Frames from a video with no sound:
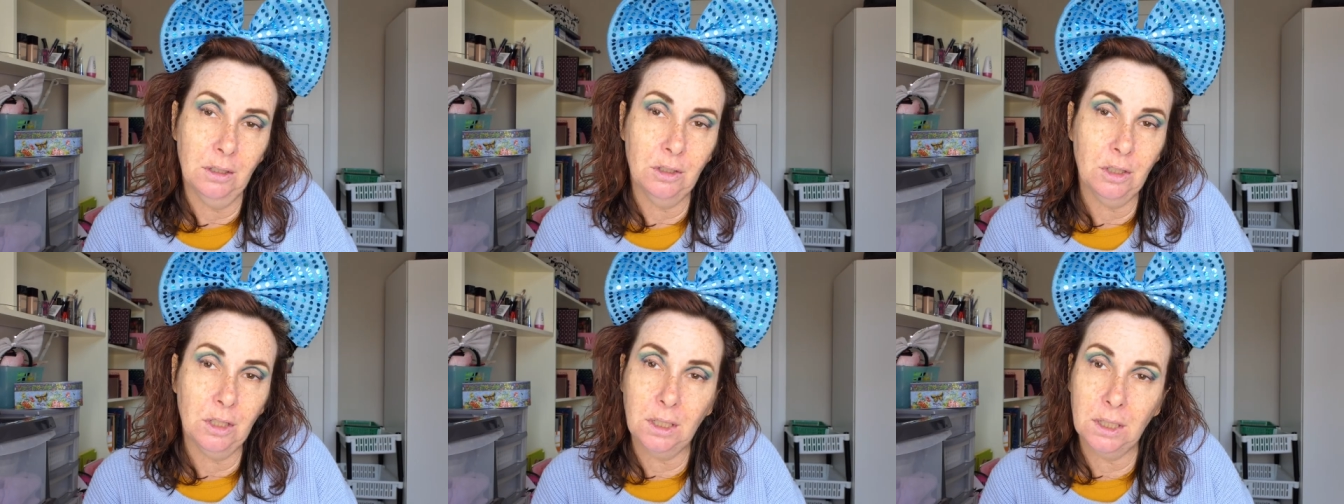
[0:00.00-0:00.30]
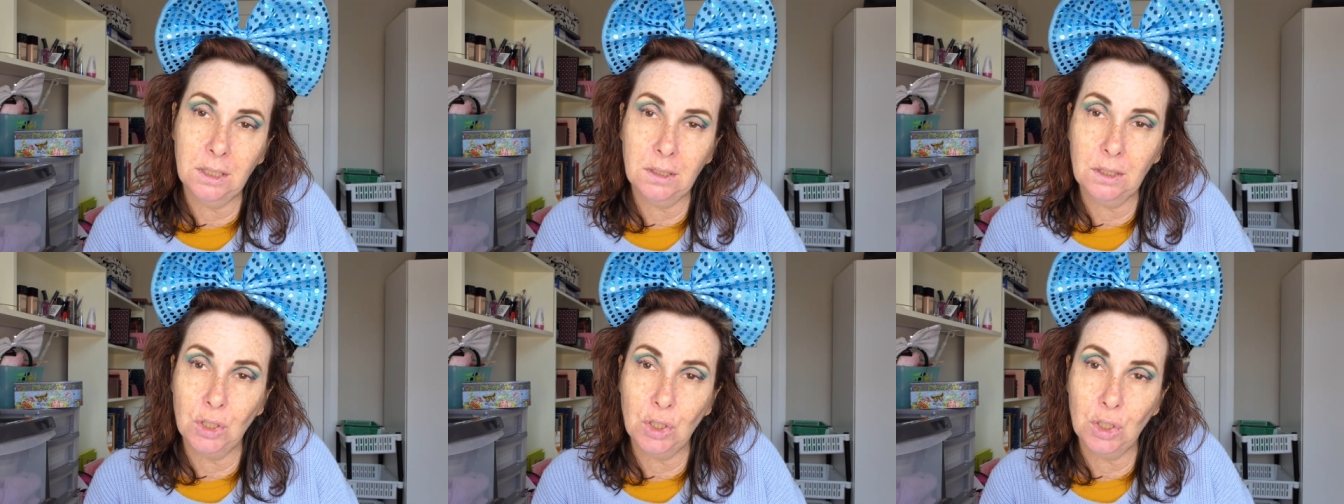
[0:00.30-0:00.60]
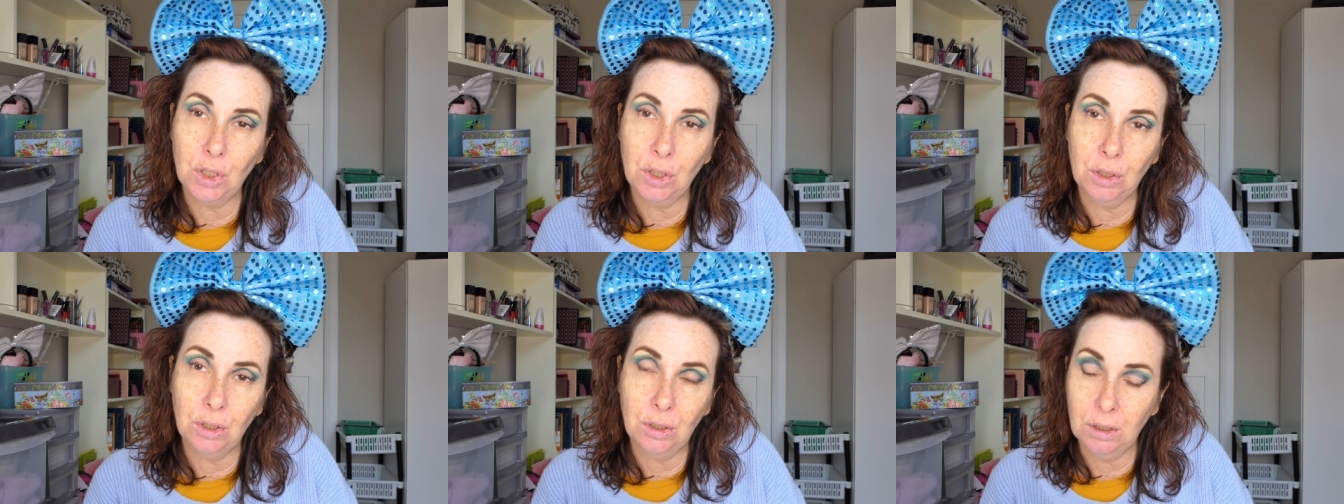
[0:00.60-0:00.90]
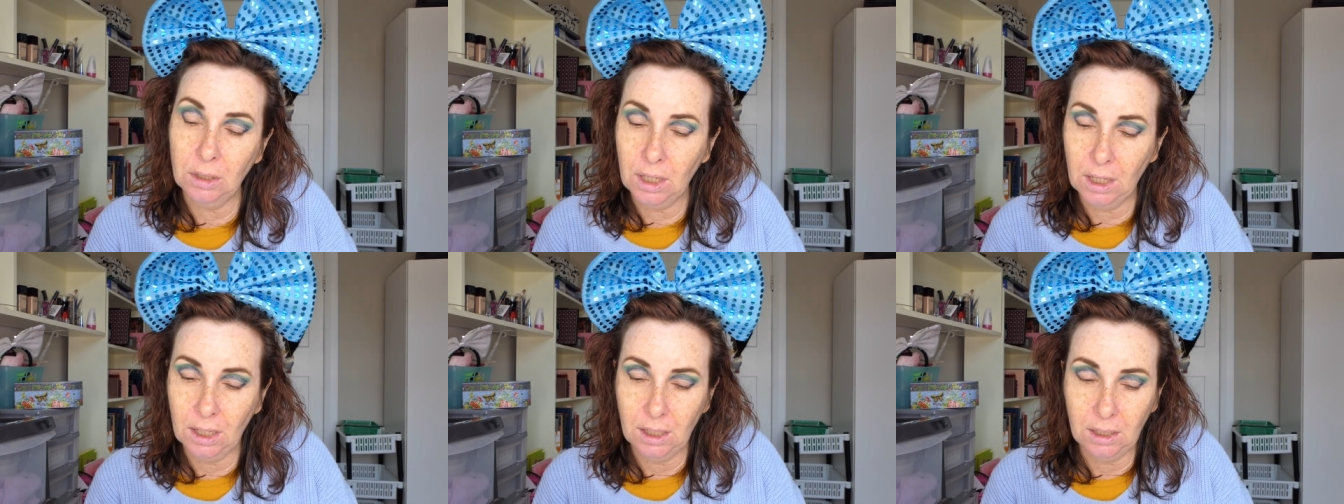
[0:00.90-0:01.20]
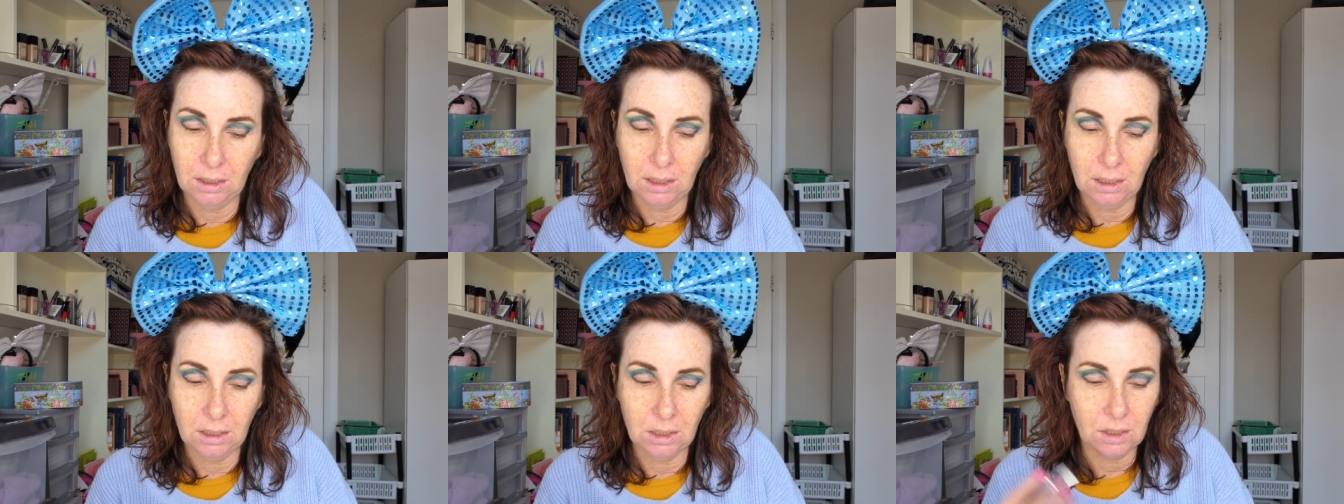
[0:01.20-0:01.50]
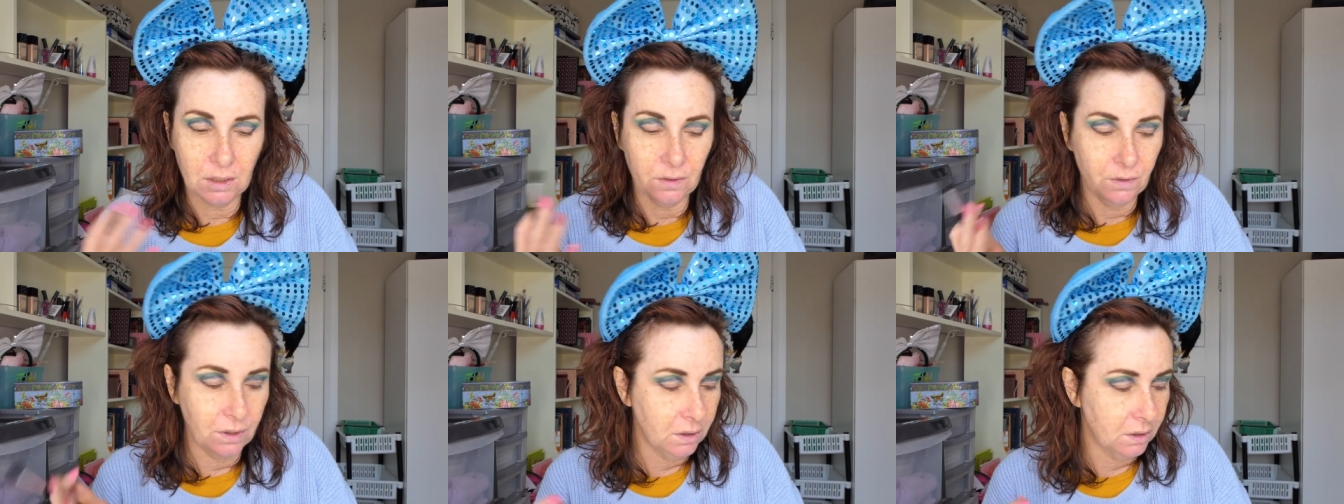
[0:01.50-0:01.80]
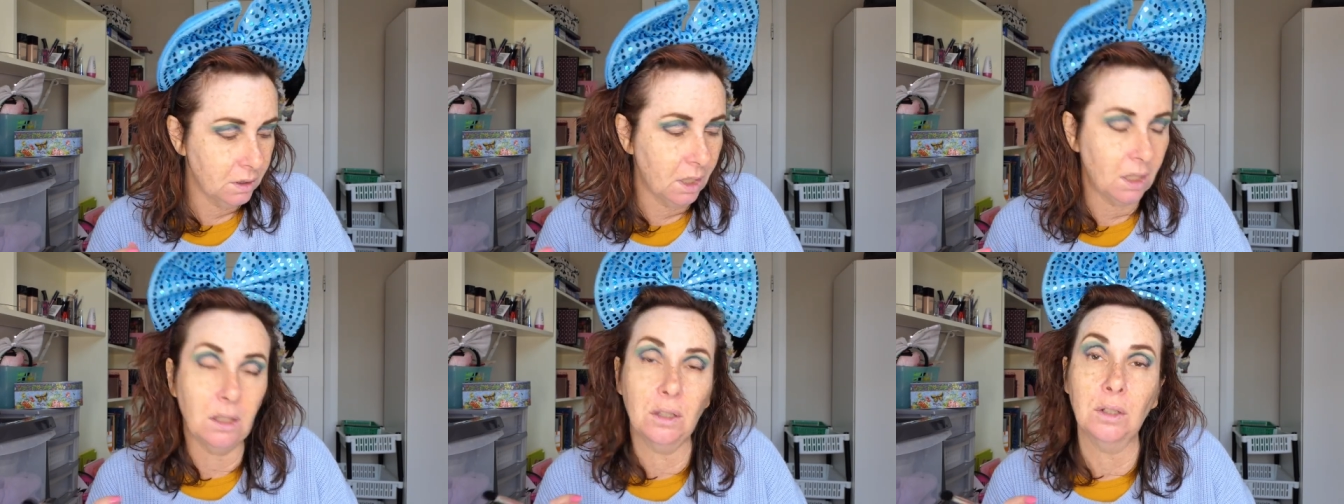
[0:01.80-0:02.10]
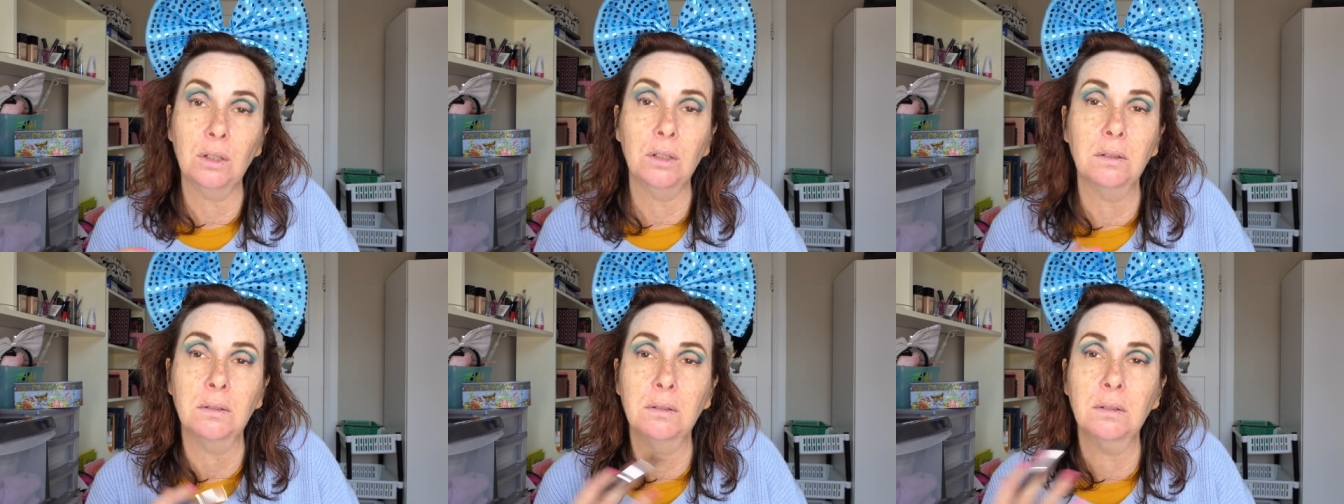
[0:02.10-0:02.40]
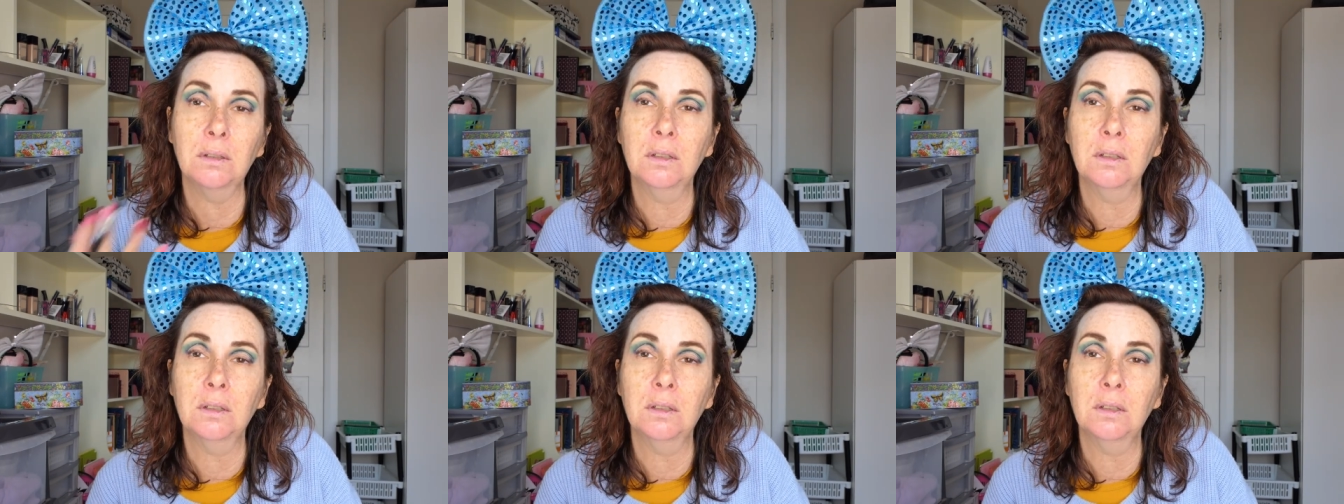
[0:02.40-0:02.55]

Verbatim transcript: to listen to, and it just feels like you're